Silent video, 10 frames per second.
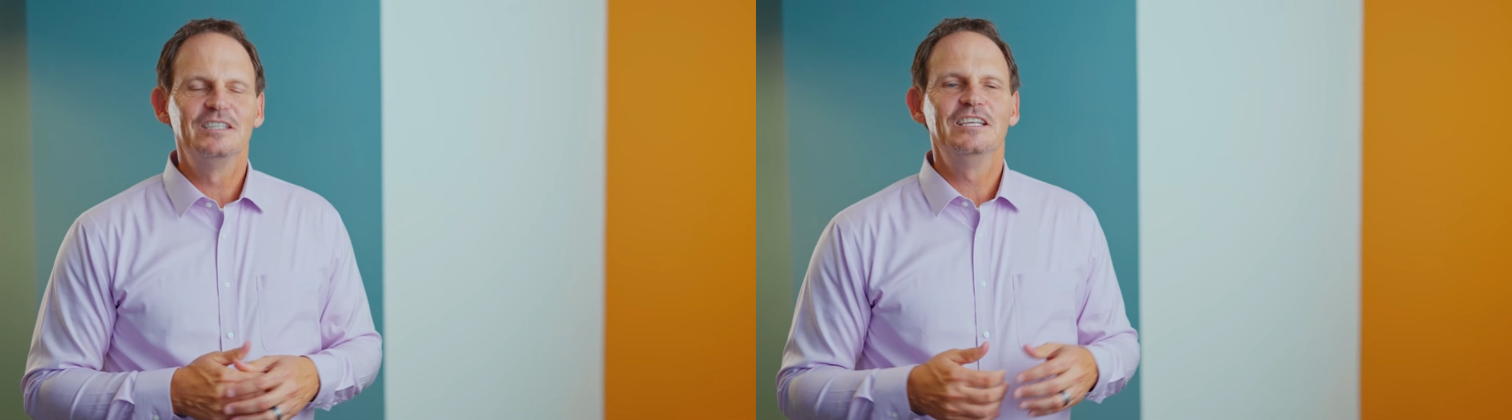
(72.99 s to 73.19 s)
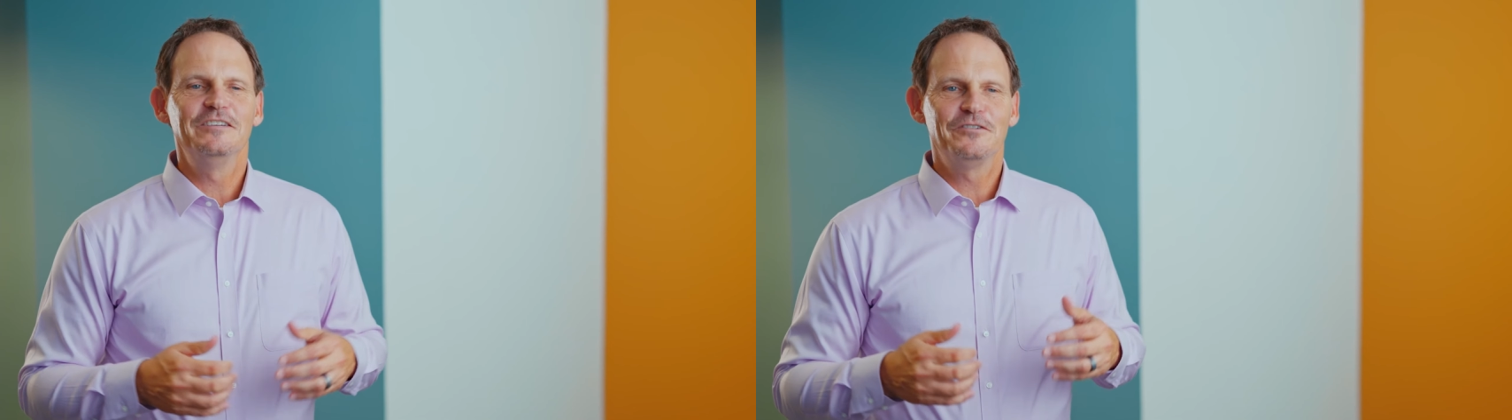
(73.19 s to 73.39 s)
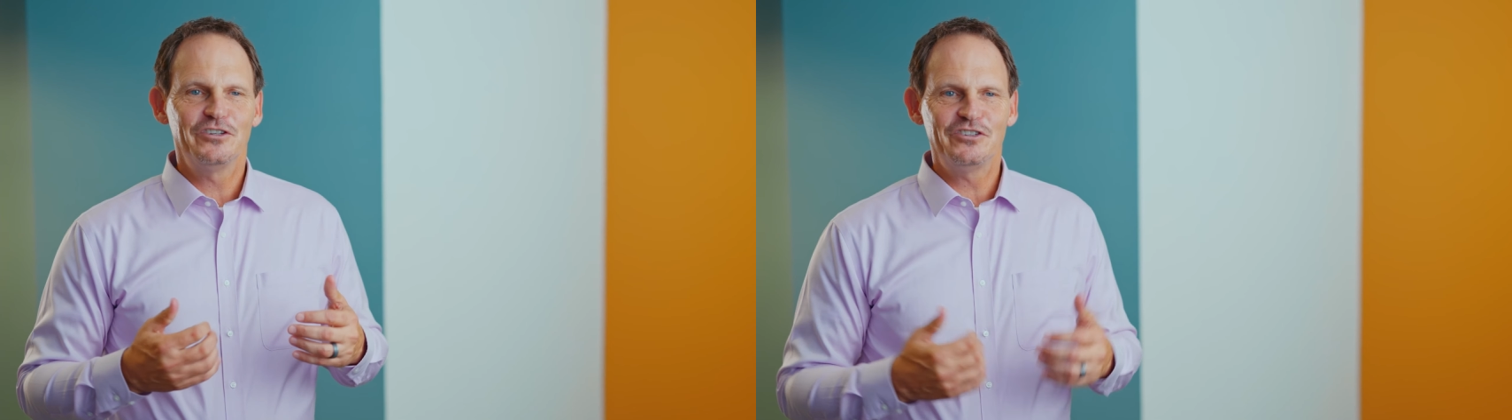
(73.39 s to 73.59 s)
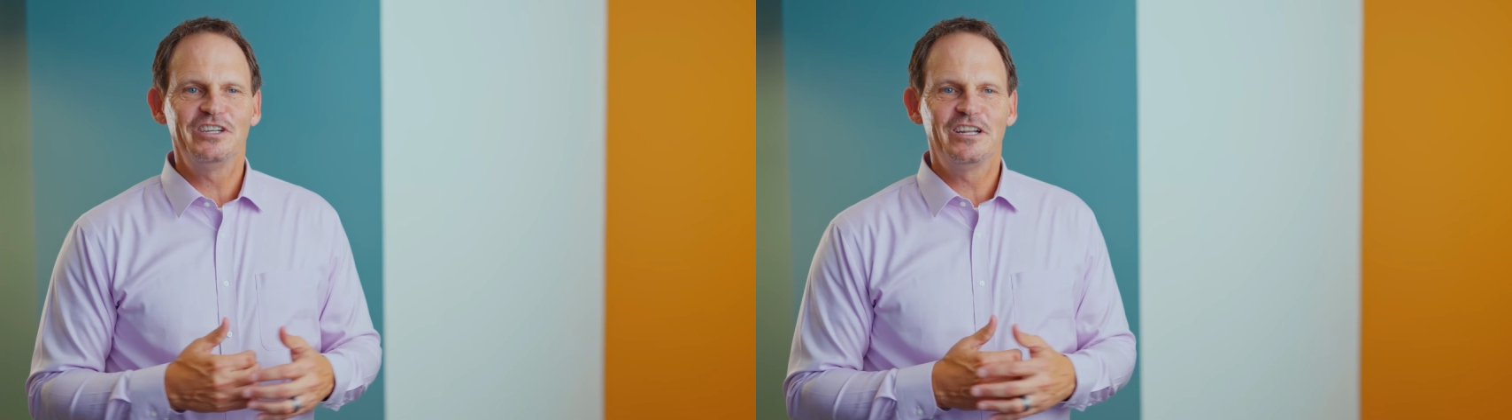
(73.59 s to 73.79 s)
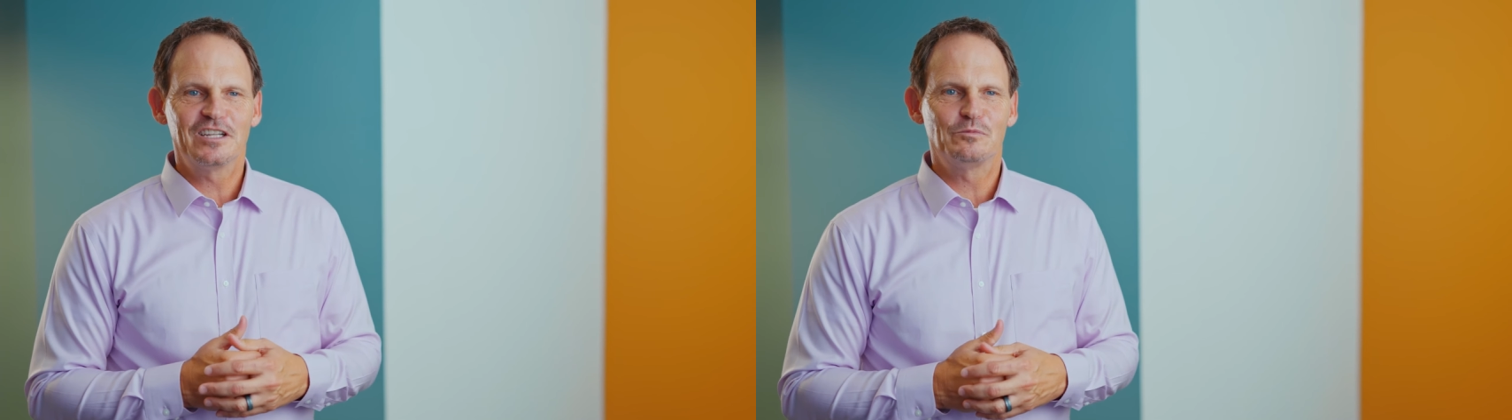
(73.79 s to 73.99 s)
If you're
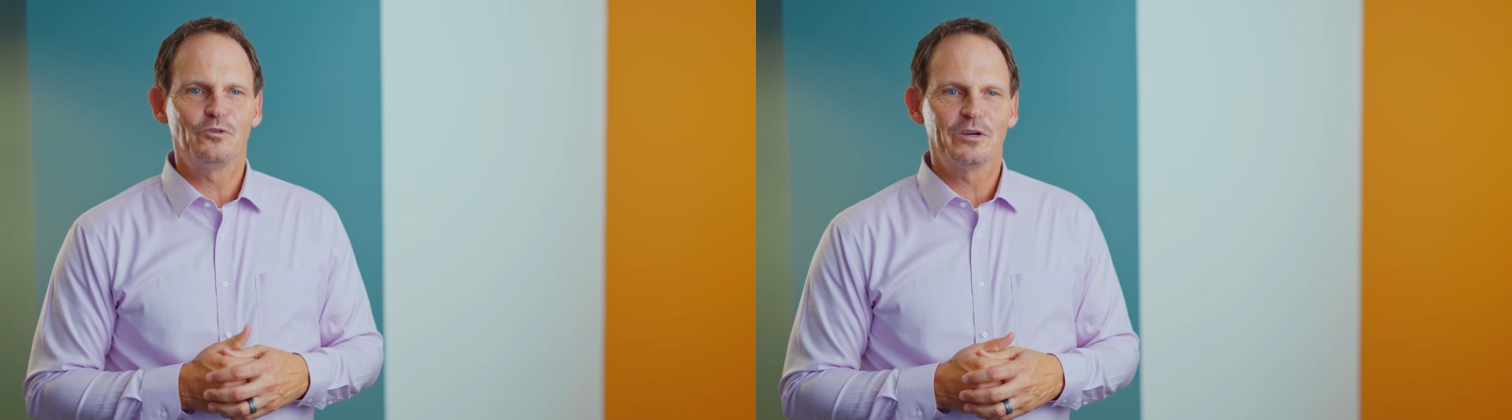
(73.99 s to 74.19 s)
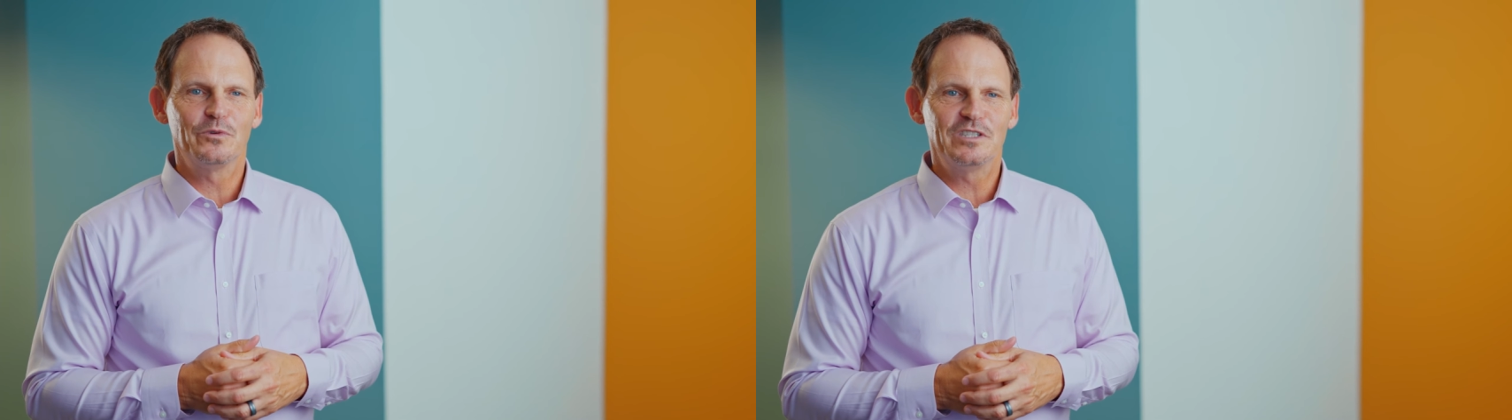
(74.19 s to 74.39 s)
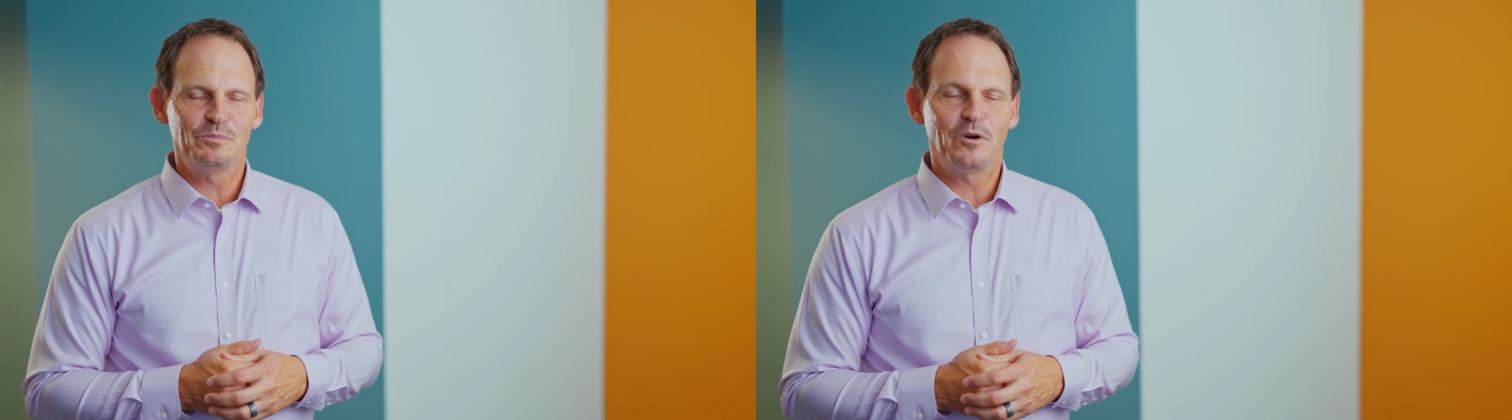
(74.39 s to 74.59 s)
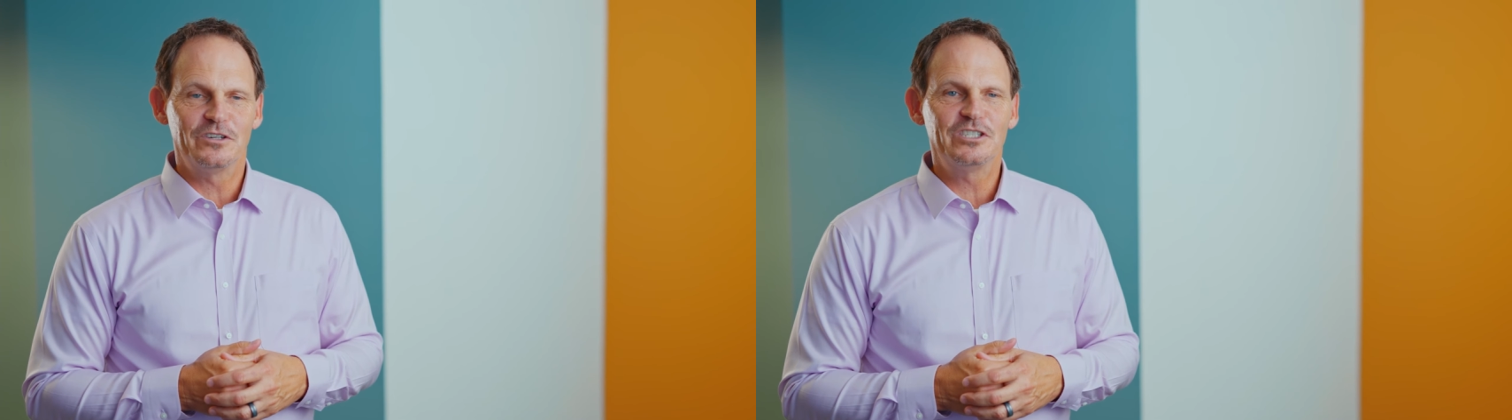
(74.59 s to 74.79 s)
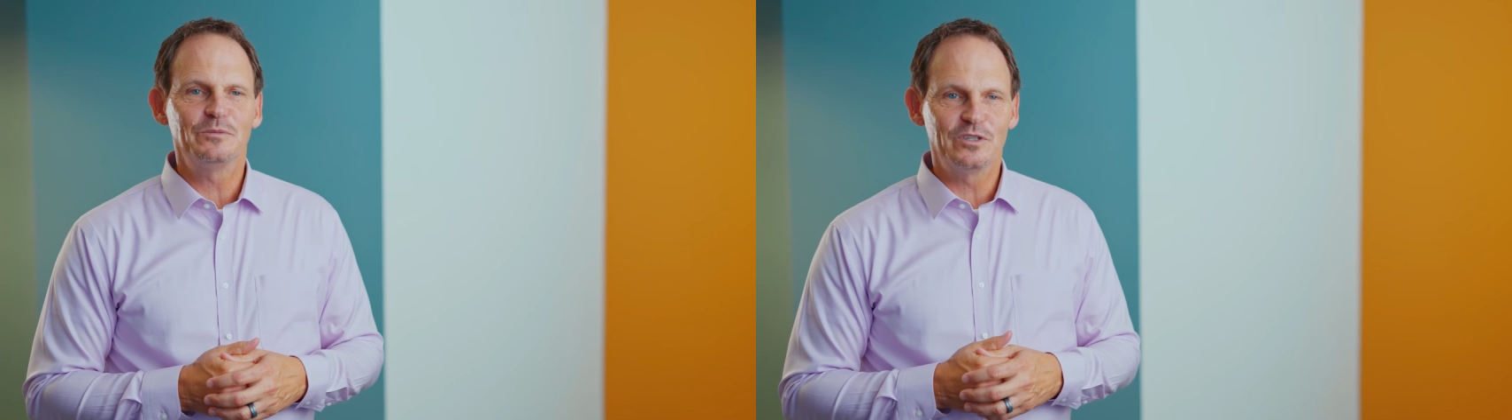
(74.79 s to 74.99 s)
interested in exploring what this
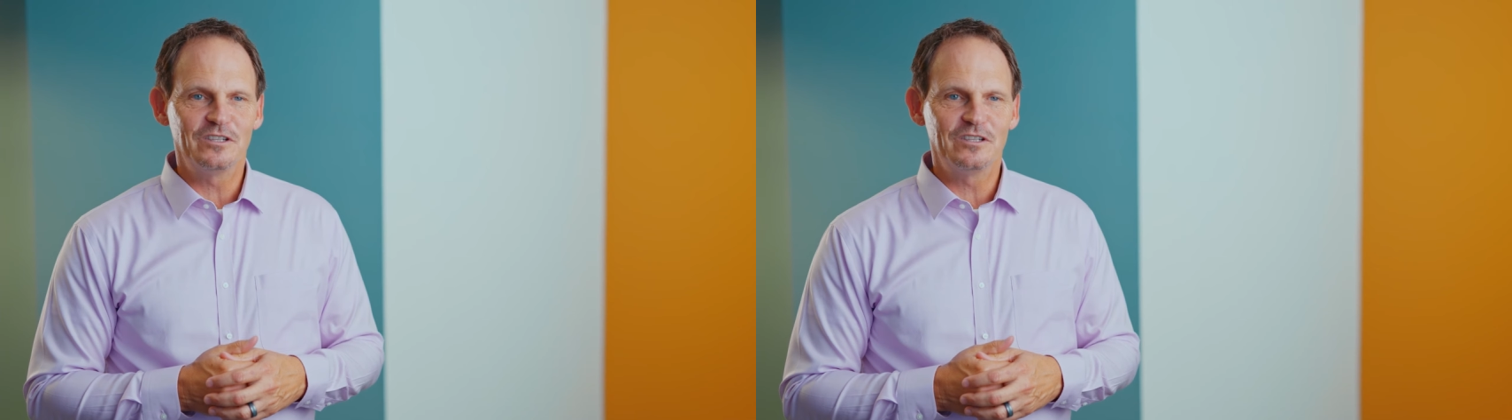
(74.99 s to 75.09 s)
partnership would